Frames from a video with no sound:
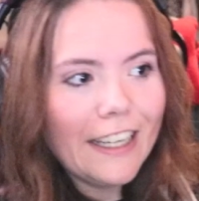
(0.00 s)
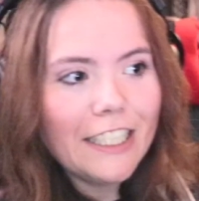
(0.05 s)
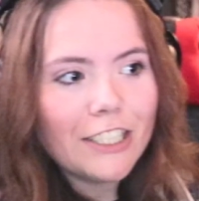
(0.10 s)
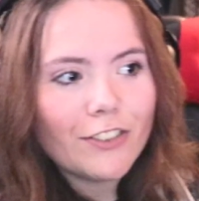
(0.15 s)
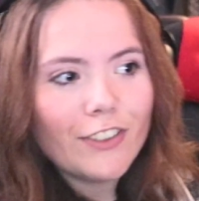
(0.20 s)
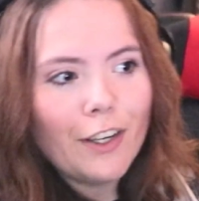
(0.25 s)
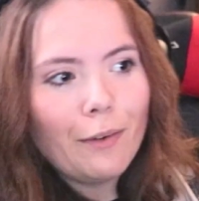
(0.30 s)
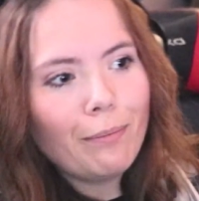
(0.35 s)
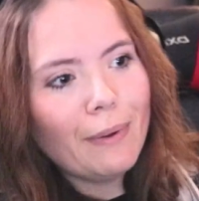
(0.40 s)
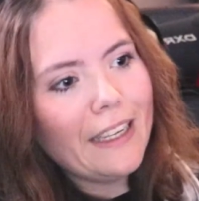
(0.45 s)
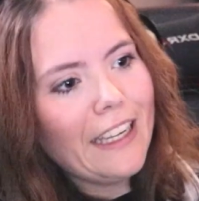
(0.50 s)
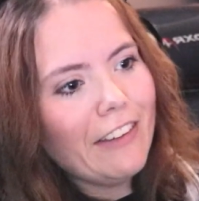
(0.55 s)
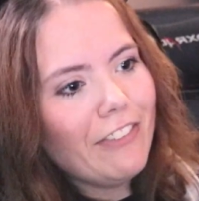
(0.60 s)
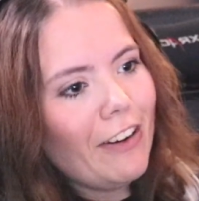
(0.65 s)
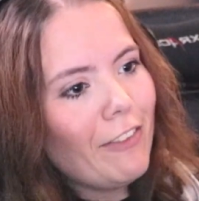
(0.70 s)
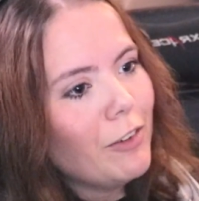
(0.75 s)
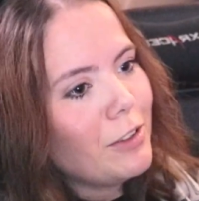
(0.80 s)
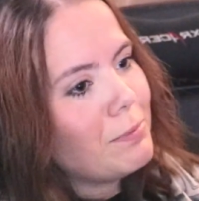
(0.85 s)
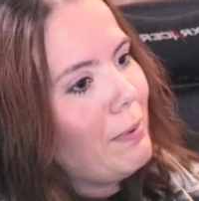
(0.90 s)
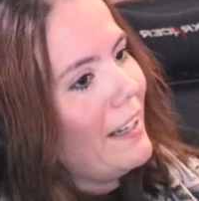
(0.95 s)
would it be if I
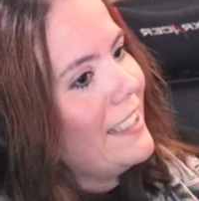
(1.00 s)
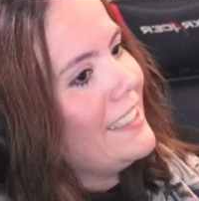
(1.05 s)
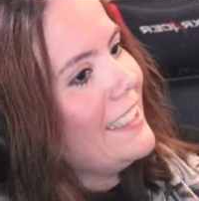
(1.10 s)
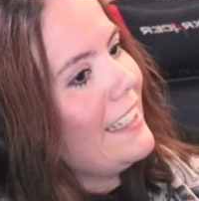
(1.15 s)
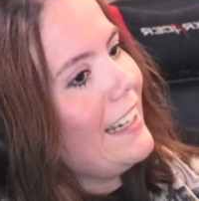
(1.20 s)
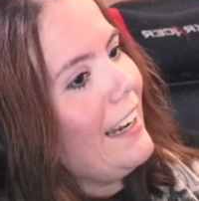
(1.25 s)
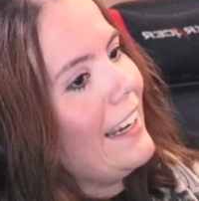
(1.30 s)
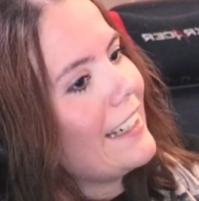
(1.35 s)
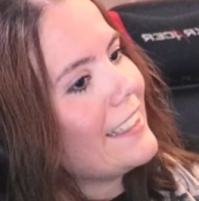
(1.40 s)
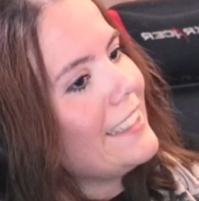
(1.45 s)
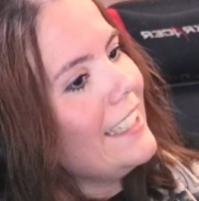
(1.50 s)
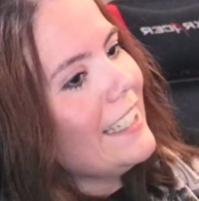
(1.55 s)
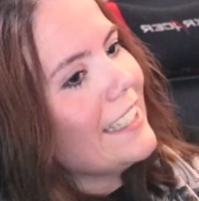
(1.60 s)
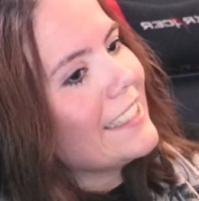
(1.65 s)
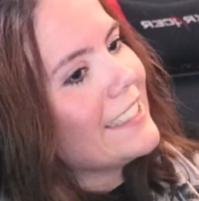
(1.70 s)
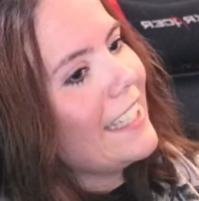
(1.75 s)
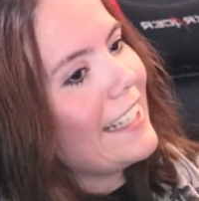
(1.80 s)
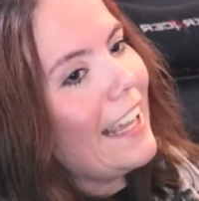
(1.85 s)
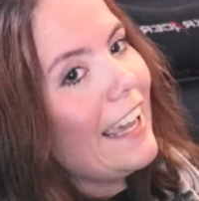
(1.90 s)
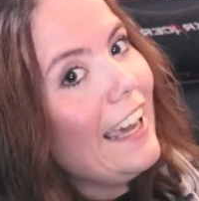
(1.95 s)
would be sitting like
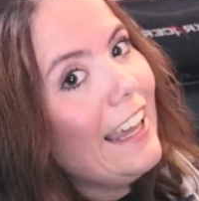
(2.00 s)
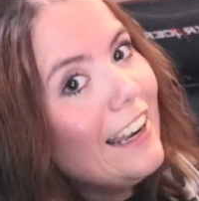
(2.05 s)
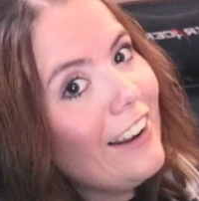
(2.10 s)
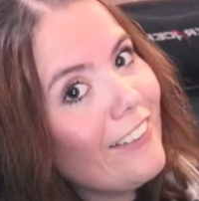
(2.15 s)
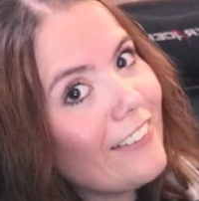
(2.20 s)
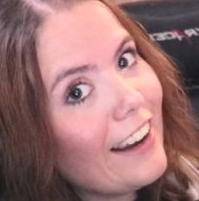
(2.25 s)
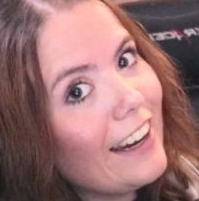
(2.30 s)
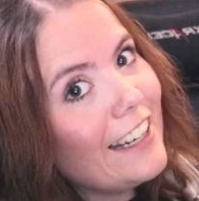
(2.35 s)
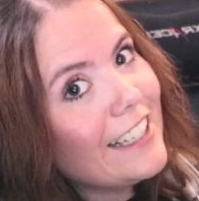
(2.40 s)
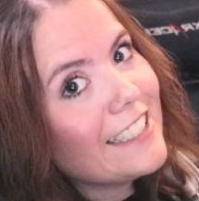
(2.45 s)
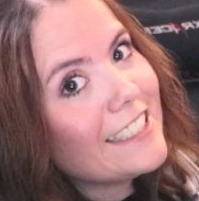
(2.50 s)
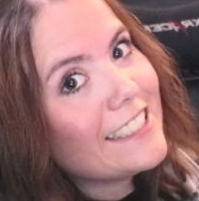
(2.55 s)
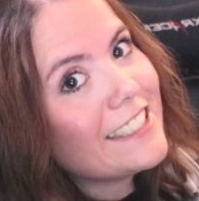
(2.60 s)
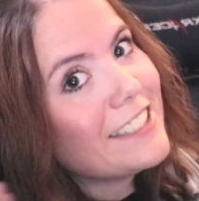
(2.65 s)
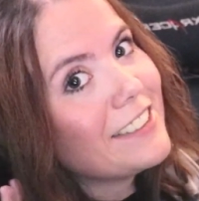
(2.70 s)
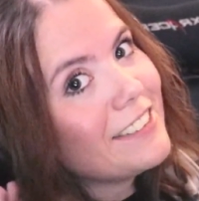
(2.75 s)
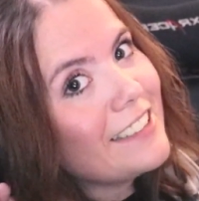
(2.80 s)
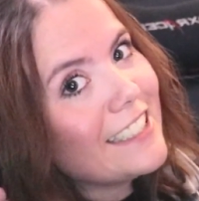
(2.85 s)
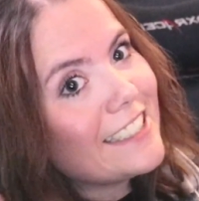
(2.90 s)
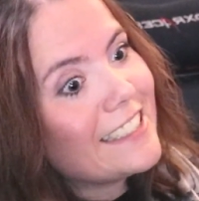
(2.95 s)
this, like, hello
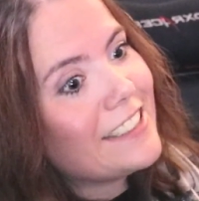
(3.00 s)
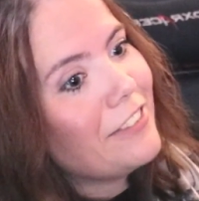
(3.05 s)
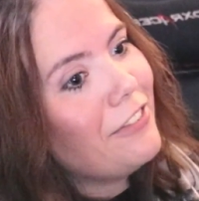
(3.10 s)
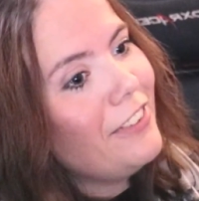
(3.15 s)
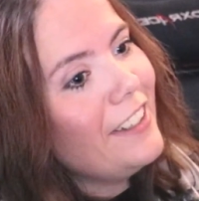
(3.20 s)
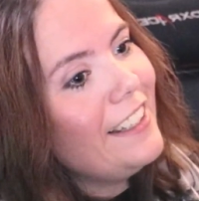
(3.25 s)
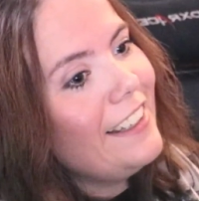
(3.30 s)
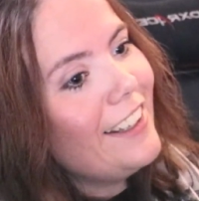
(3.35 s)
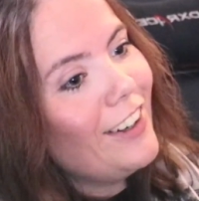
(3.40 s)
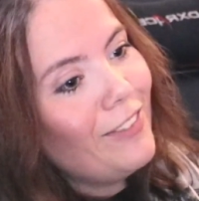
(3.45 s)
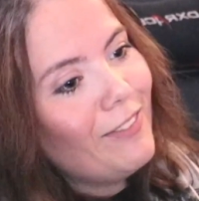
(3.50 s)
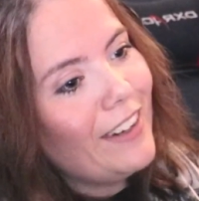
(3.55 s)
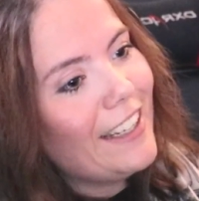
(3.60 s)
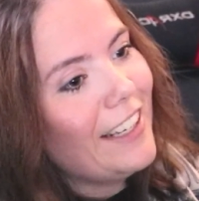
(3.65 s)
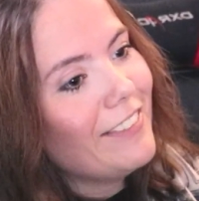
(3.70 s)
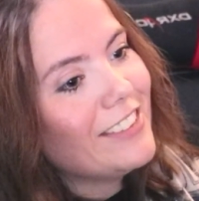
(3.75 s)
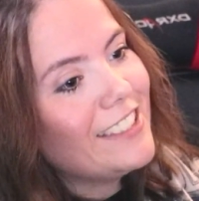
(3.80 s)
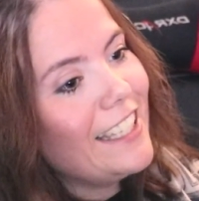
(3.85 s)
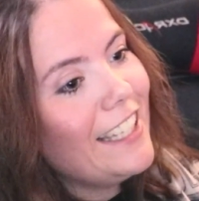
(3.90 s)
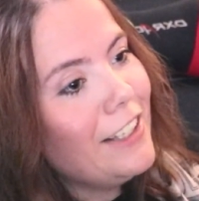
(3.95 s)
guys, this is the video, my
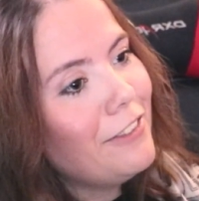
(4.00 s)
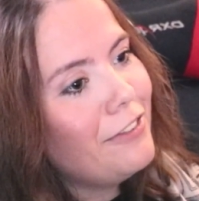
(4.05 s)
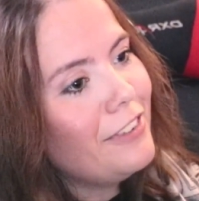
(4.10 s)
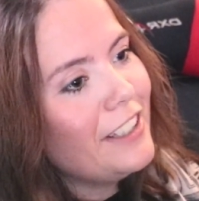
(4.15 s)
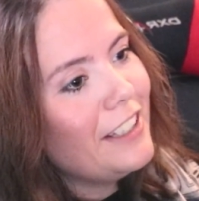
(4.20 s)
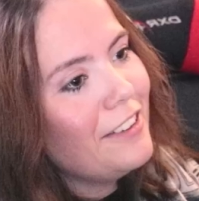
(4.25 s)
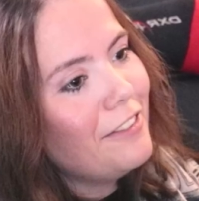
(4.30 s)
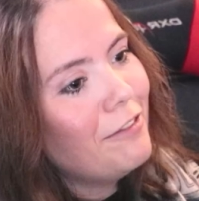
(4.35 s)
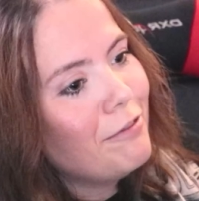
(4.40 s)
name is Avi.